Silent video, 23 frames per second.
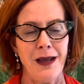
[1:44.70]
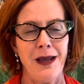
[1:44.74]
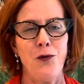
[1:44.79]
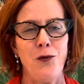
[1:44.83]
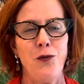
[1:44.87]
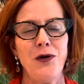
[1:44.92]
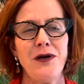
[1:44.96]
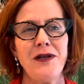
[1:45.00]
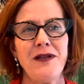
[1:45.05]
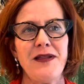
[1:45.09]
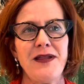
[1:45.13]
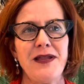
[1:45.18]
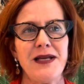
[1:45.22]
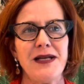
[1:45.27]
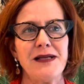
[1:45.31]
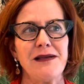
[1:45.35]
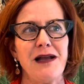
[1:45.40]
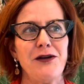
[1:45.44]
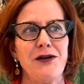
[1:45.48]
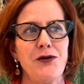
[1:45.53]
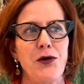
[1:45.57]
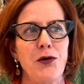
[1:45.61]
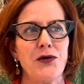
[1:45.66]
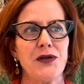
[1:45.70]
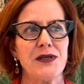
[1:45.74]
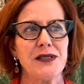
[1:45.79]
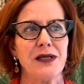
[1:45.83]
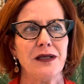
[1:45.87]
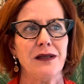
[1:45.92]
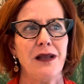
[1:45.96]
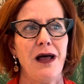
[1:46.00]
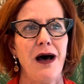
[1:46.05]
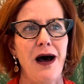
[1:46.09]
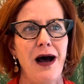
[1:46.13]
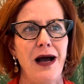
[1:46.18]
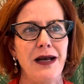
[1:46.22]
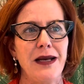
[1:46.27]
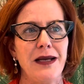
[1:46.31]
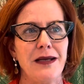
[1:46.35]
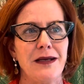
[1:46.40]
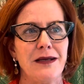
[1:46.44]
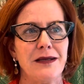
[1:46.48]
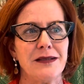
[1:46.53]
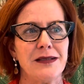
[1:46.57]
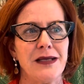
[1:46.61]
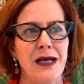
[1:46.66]
One of the things I notice a lot
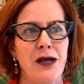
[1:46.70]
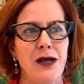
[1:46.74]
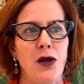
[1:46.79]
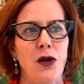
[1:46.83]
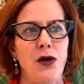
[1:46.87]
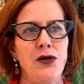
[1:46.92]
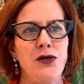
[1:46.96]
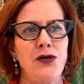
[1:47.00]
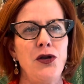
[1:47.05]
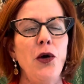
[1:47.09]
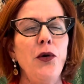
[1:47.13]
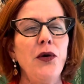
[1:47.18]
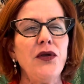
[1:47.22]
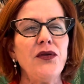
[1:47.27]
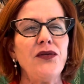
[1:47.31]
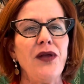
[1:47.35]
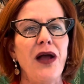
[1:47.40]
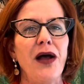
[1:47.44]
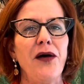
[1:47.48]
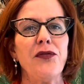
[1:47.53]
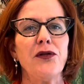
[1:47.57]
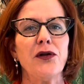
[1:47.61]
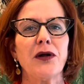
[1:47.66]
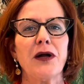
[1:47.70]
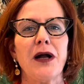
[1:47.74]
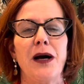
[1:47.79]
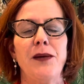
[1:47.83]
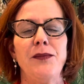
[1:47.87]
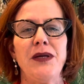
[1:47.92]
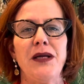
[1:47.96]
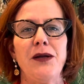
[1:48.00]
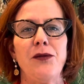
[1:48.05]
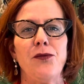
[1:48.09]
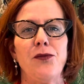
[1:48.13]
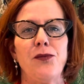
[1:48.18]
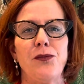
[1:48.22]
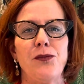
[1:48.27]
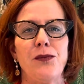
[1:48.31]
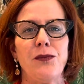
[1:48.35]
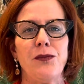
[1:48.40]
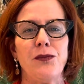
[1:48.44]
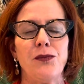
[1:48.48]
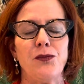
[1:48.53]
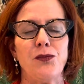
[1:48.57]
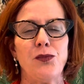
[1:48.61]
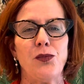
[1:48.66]
is notice how they're coming,
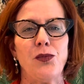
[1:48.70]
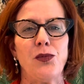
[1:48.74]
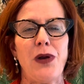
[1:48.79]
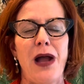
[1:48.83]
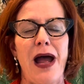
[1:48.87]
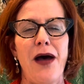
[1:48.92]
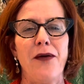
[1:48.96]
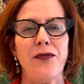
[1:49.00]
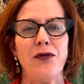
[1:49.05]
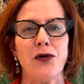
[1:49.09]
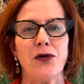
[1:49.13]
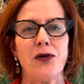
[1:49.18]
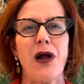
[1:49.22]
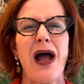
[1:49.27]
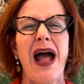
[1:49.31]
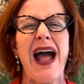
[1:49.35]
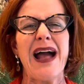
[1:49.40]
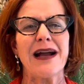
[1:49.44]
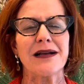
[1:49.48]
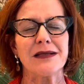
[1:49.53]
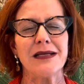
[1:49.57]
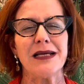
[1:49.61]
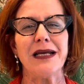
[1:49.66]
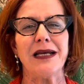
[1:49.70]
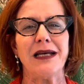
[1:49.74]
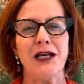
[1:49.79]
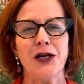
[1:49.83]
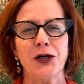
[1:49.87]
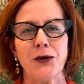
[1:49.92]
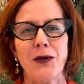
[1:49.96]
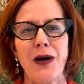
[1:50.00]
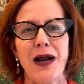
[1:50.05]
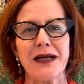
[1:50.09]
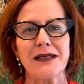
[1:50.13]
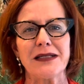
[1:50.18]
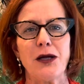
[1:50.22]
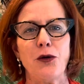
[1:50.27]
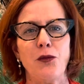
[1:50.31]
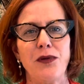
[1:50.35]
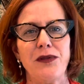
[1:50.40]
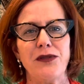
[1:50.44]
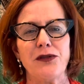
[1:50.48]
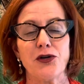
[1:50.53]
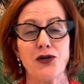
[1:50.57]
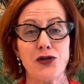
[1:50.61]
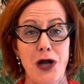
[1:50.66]
how they're acting and interacting with
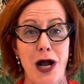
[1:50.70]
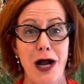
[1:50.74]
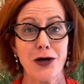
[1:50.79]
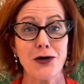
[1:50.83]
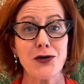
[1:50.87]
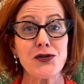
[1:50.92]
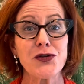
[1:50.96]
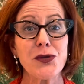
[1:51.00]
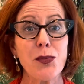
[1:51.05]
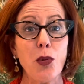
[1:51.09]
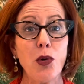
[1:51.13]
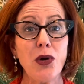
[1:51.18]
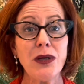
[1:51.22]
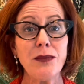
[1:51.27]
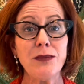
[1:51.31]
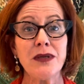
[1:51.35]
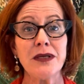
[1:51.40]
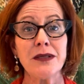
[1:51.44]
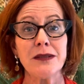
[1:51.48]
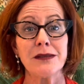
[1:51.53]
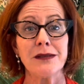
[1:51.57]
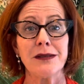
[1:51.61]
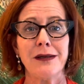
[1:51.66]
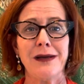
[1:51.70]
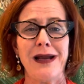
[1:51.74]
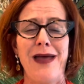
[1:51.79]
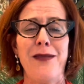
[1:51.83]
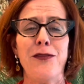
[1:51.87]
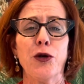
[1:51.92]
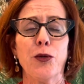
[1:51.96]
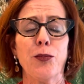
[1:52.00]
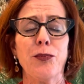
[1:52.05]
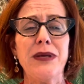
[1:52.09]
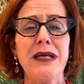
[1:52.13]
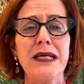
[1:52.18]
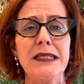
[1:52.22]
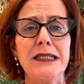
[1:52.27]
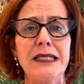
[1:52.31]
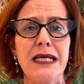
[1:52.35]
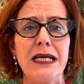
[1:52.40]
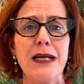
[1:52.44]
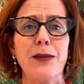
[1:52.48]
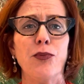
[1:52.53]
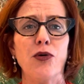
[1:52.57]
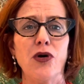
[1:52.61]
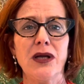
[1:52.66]
their doctor's appointments and their PT
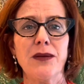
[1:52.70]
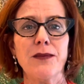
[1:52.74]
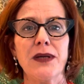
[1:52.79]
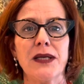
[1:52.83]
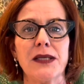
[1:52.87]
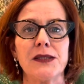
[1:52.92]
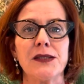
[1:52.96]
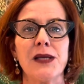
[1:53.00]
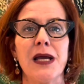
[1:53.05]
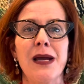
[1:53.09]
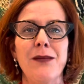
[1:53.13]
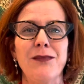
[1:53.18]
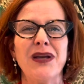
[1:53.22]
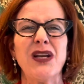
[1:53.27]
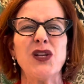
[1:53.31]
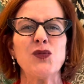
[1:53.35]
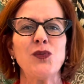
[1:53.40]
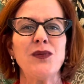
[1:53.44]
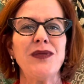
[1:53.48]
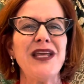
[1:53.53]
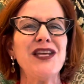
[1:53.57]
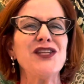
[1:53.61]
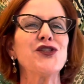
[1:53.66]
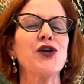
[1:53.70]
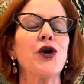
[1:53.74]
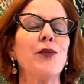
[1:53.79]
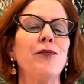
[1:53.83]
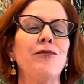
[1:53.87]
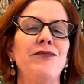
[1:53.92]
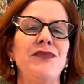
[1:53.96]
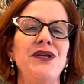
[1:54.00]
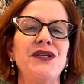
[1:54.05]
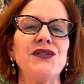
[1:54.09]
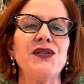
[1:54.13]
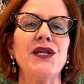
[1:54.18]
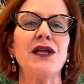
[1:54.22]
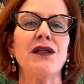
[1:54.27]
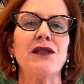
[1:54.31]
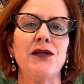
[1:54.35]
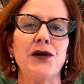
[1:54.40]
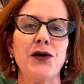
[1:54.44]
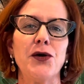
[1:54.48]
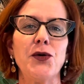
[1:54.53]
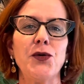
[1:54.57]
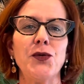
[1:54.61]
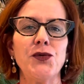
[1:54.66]
appointments. Because when they start missing
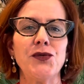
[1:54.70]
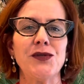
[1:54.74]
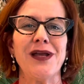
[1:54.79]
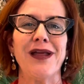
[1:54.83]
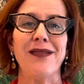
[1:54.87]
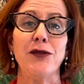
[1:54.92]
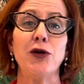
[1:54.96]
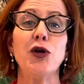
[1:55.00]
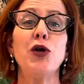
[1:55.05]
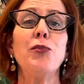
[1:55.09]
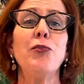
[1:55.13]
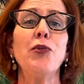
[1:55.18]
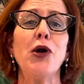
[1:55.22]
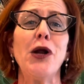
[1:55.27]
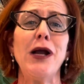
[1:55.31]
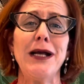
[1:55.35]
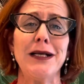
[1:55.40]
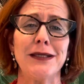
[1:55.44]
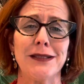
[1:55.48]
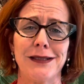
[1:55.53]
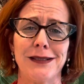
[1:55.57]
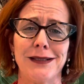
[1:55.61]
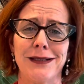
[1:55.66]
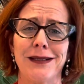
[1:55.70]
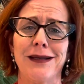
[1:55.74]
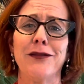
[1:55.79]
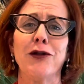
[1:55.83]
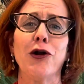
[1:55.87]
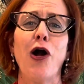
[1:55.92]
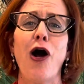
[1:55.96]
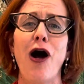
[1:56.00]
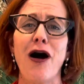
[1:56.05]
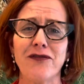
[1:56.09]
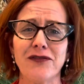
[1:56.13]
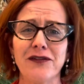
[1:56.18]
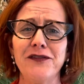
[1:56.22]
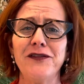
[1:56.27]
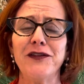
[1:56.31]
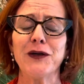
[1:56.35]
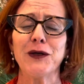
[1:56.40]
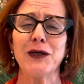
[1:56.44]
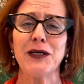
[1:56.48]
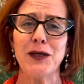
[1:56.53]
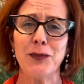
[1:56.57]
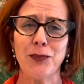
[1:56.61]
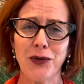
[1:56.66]
those, they're depressed. They're often
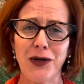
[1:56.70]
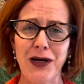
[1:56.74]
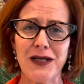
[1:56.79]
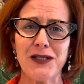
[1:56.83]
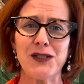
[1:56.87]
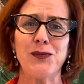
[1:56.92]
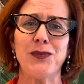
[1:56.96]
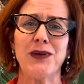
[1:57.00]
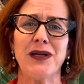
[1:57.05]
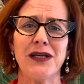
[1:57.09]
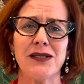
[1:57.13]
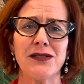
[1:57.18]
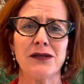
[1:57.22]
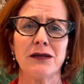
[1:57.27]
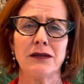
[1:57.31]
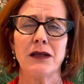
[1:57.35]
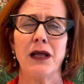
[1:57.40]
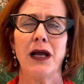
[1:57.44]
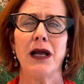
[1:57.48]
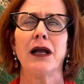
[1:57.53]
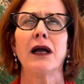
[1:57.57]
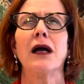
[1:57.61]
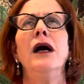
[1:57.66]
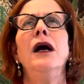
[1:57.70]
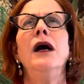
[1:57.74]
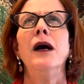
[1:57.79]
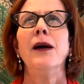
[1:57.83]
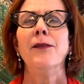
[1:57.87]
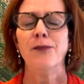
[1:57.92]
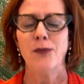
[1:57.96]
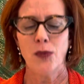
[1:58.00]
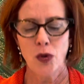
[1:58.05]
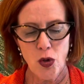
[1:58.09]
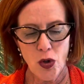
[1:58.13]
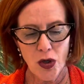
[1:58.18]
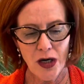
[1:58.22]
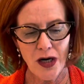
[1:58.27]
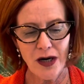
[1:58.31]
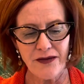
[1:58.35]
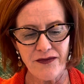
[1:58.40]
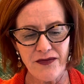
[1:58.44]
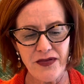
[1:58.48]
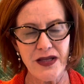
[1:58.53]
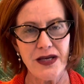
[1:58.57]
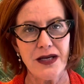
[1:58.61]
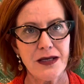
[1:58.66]
very depressed because they're like, more
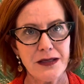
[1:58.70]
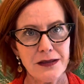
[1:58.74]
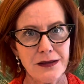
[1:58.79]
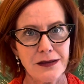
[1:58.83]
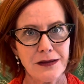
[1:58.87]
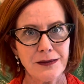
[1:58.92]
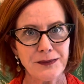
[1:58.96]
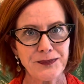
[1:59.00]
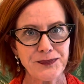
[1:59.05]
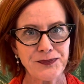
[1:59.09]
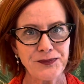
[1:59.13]
of this.